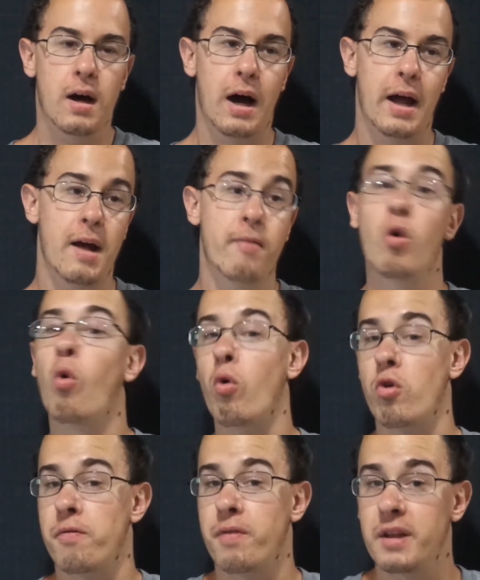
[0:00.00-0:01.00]
I have no
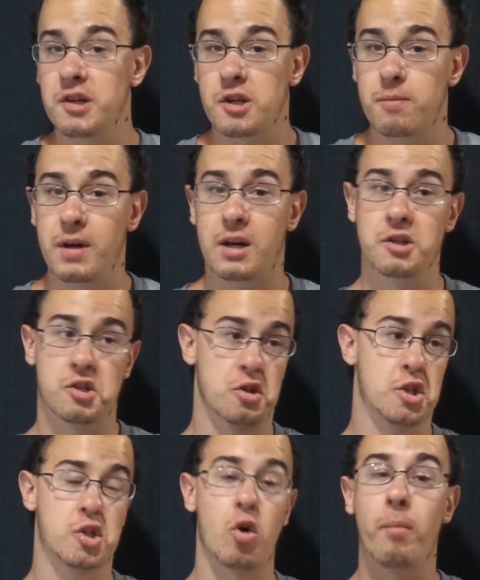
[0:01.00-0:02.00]
order for this because there's
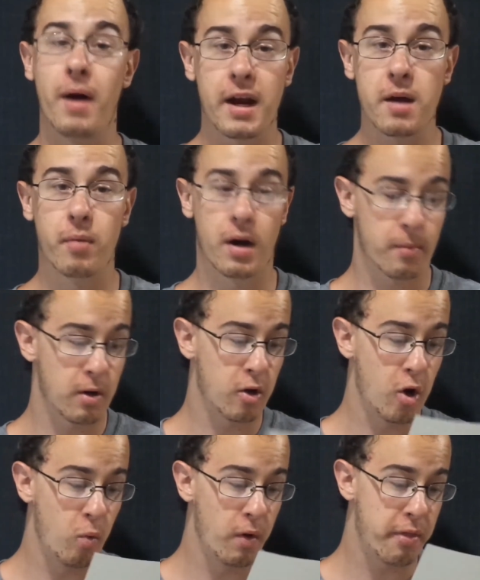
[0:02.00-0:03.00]
so many, but I'm going to
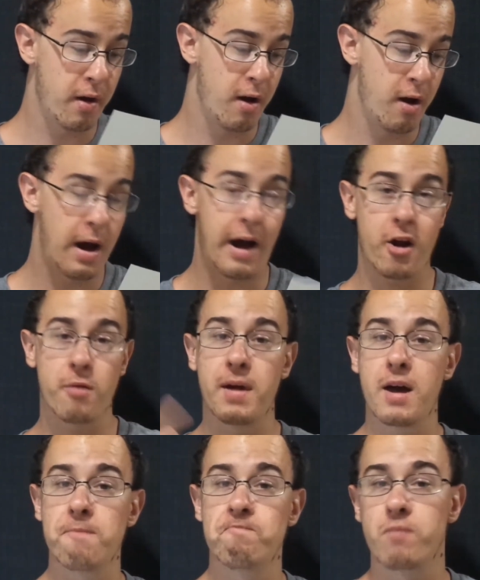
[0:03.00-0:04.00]
go with uh, Iron
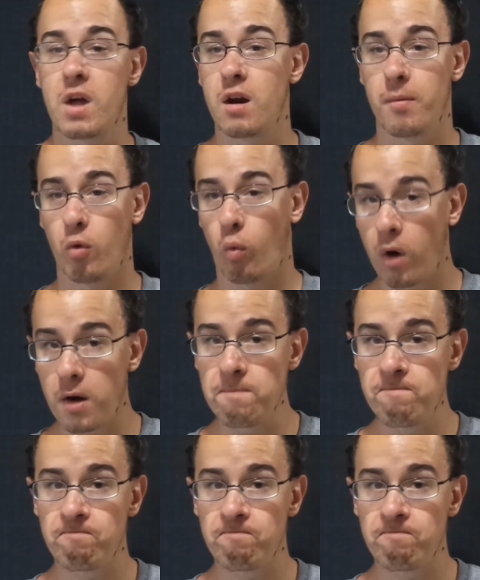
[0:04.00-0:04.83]
Man at number one.